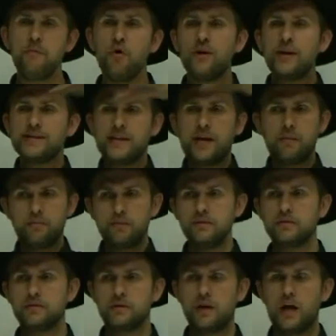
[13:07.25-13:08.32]
give more
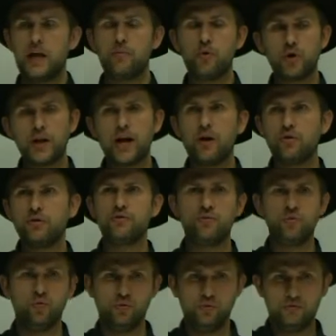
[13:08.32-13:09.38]
examples and work
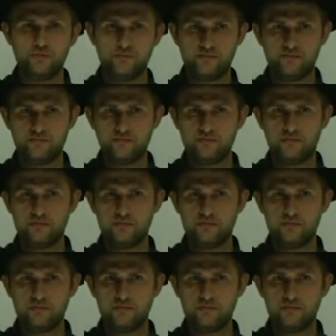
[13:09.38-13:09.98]
out the rule.